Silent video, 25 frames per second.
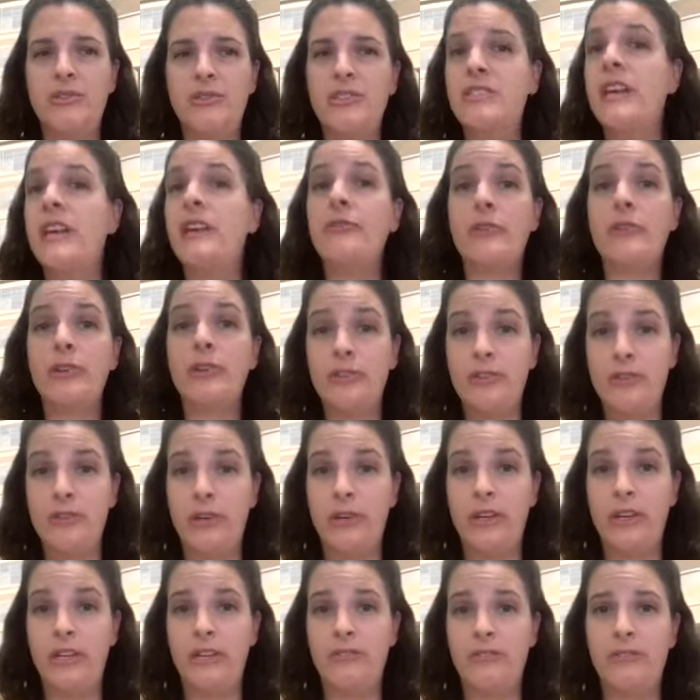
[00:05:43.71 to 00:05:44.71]
say for a
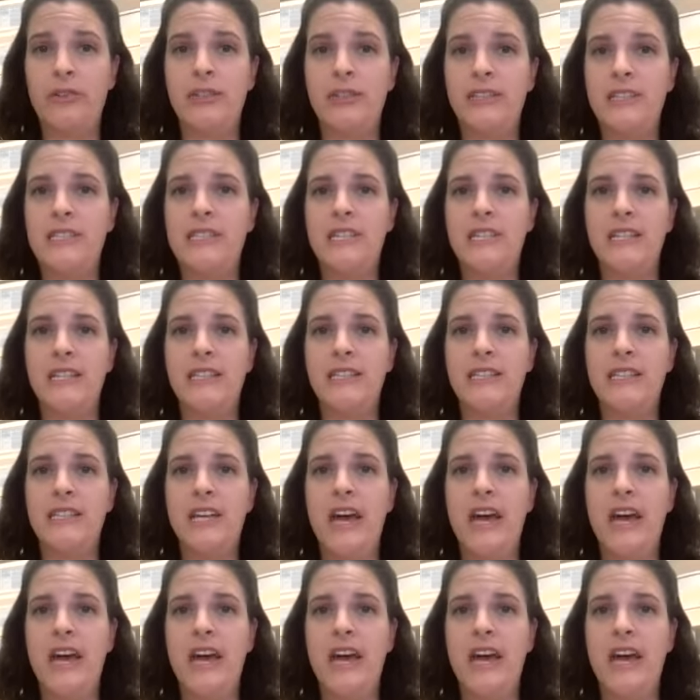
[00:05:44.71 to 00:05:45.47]
joint, for instance,